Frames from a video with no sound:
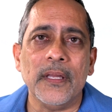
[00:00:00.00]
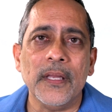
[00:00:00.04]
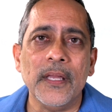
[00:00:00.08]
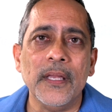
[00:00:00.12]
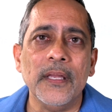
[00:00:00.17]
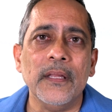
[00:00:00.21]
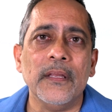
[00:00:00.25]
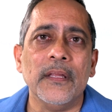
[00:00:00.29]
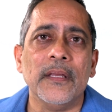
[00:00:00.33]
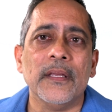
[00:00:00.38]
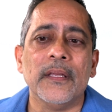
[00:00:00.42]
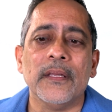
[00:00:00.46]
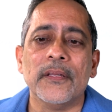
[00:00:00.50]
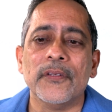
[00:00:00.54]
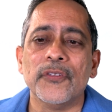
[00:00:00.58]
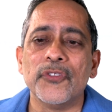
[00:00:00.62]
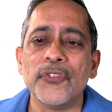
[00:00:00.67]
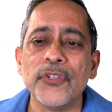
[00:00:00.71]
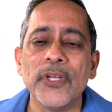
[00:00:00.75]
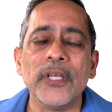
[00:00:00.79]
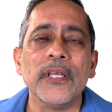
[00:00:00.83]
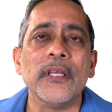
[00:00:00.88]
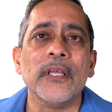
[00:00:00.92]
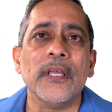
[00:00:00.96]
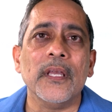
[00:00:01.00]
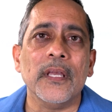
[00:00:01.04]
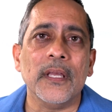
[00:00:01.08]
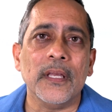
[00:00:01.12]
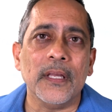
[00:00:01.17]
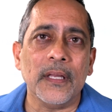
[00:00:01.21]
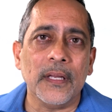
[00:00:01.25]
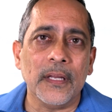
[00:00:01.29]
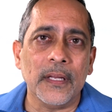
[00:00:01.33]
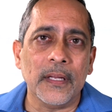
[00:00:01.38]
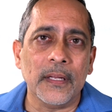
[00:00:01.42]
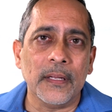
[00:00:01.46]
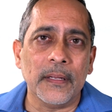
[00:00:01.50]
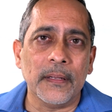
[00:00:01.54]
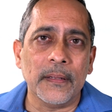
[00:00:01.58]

eating, drinking,